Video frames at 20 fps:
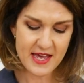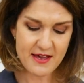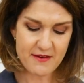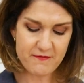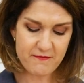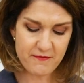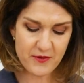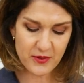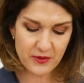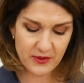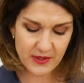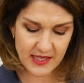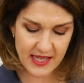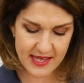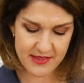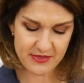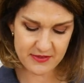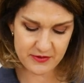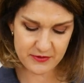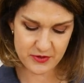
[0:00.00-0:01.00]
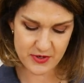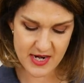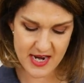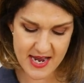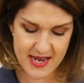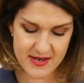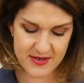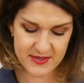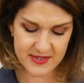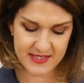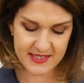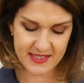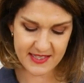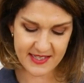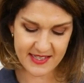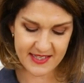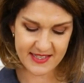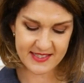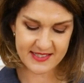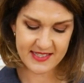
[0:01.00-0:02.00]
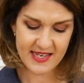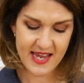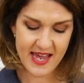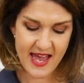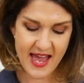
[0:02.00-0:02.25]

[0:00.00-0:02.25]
full length trousers,